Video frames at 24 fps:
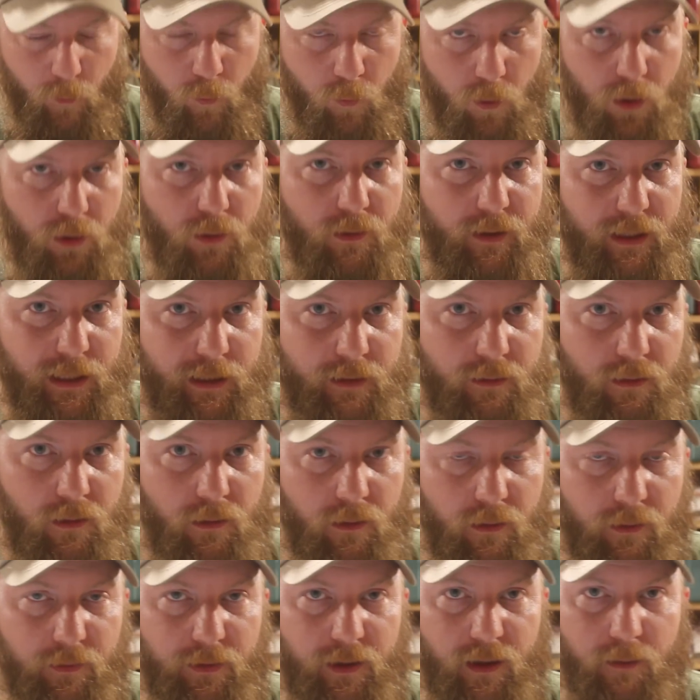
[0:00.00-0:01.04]
worry
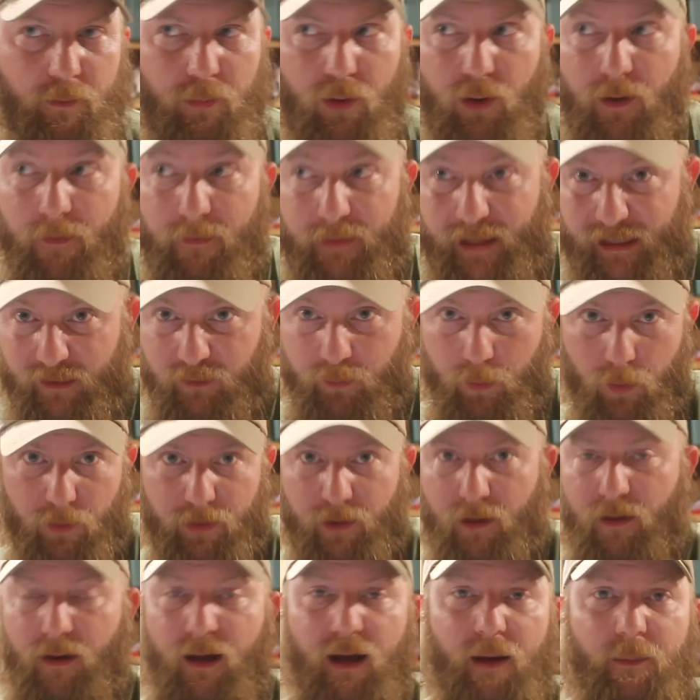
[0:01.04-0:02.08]
on their part. That's where
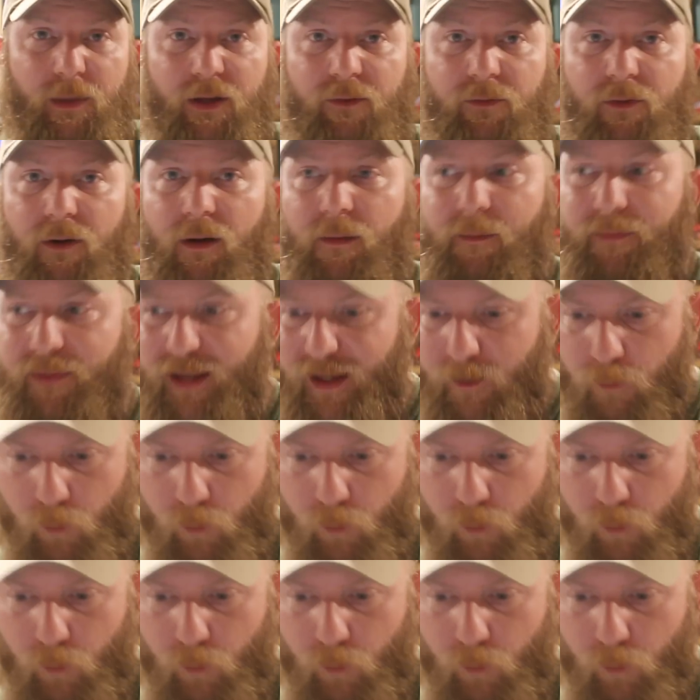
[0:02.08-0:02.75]
they're coming from. They